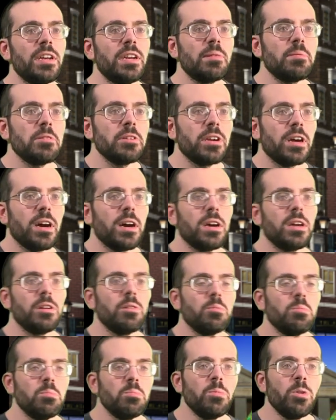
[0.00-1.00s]
Number 9,
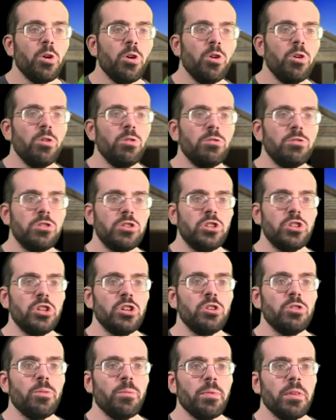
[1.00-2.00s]

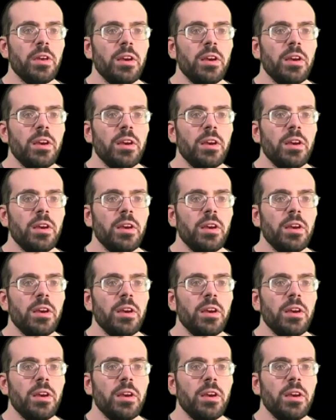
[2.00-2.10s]
Mushu.